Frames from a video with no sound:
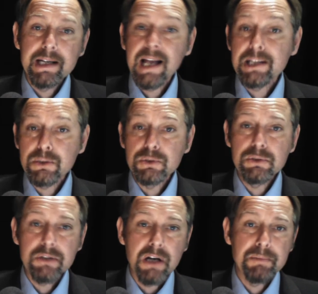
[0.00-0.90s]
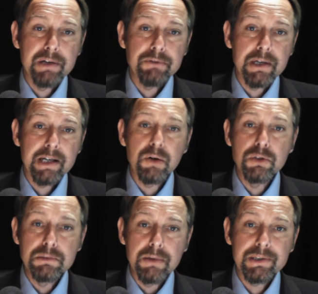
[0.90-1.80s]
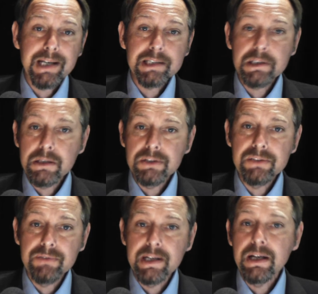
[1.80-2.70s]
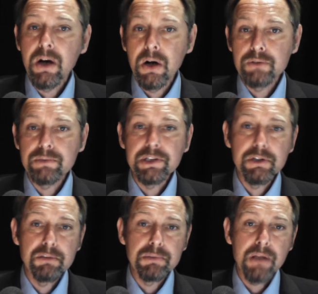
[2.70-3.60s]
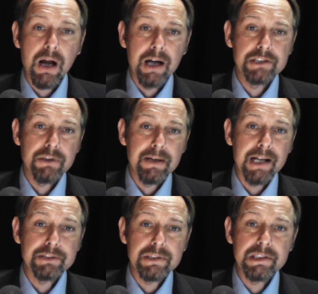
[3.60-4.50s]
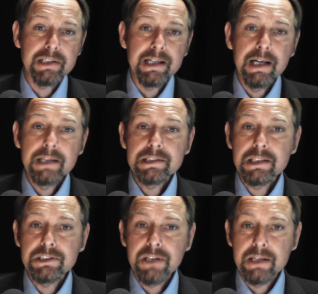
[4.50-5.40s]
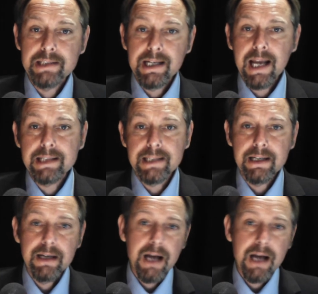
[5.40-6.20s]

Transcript: has also been running almost exclusively on renewable hydroelectricity since 1980.